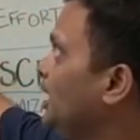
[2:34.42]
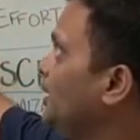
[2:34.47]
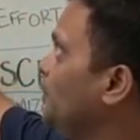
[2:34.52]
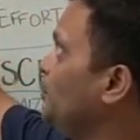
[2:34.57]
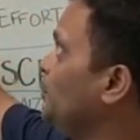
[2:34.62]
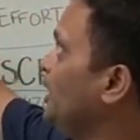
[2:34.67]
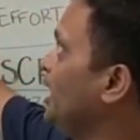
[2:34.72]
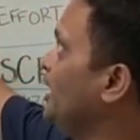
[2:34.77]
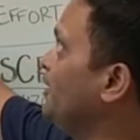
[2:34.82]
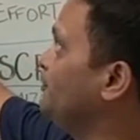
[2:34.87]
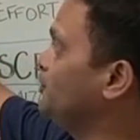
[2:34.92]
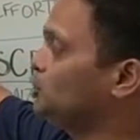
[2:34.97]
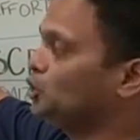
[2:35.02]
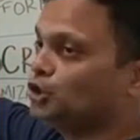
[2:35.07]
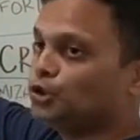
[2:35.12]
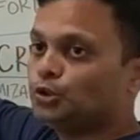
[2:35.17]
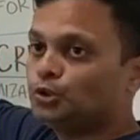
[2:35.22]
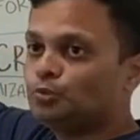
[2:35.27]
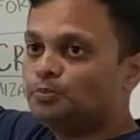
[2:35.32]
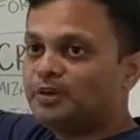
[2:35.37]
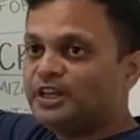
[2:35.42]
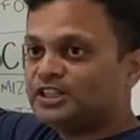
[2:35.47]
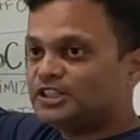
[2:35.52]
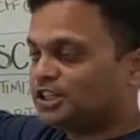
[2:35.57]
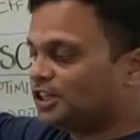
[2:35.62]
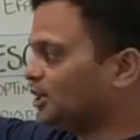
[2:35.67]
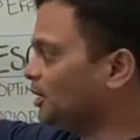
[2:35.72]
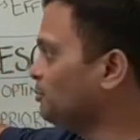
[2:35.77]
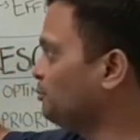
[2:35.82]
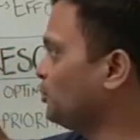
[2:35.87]
we have two major
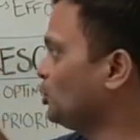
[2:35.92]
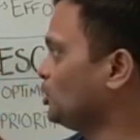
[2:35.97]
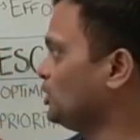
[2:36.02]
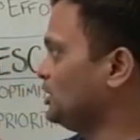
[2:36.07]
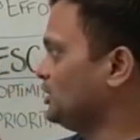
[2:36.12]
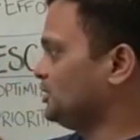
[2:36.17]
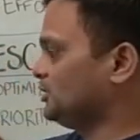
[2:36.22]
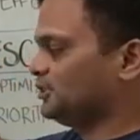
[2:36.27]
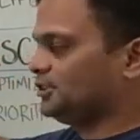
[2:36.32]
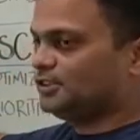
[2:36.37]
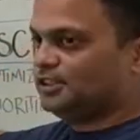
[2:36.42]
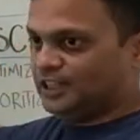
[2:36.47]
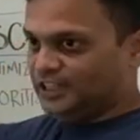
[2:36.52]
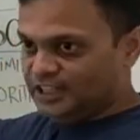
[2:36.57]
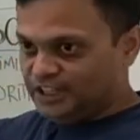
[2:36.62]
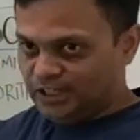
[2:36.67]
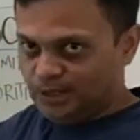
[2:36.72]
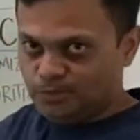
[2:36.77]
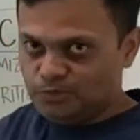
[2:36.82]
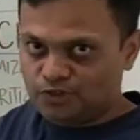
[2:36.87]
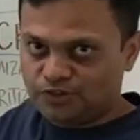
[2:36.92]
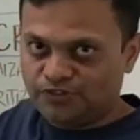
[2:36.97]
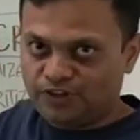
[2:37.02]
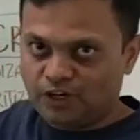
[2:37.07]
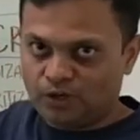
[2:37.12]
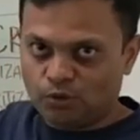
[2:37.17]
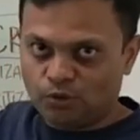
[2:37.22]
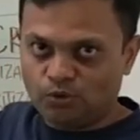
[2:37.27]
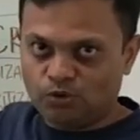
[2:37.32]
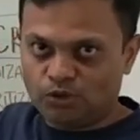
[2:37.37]
components in terms of
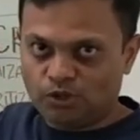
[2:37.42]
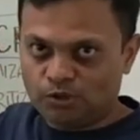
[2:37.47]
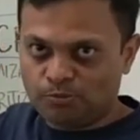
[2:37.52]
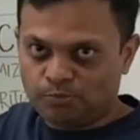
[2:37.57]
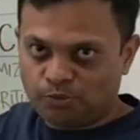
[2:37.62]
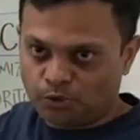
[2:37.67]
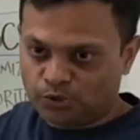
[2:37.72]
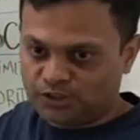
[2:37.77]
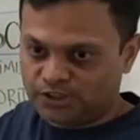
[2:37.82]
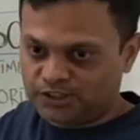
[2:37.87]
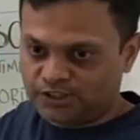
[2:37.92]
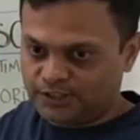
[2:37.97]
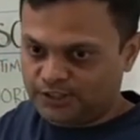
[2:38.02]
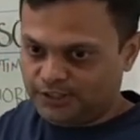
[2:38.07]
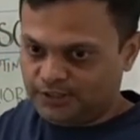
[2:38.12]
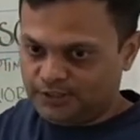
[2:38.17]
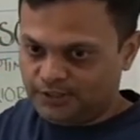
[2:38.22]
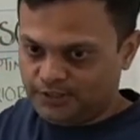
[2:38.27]
our overall processing.